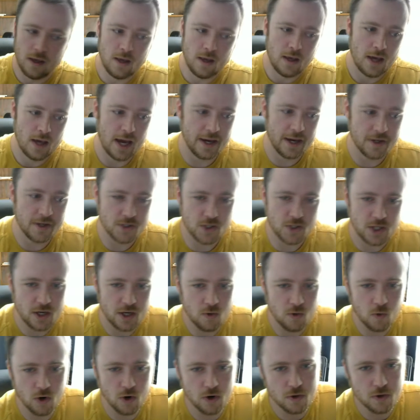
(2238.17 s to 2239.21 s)
I could see a
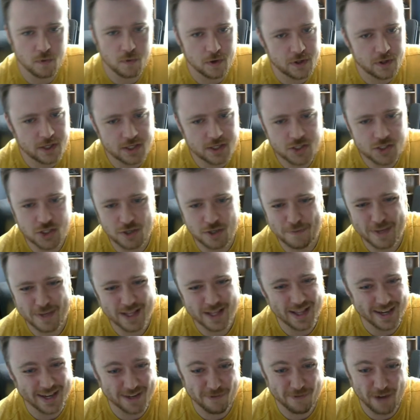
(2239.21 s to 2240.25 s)
world where this should be
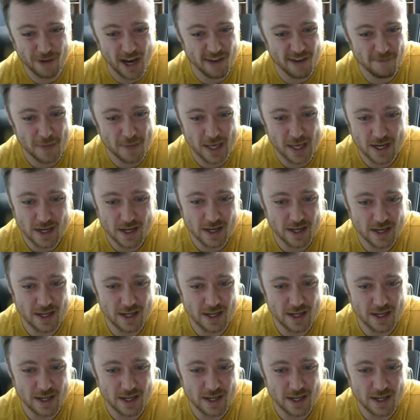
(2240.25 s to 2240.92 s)
like 5 mana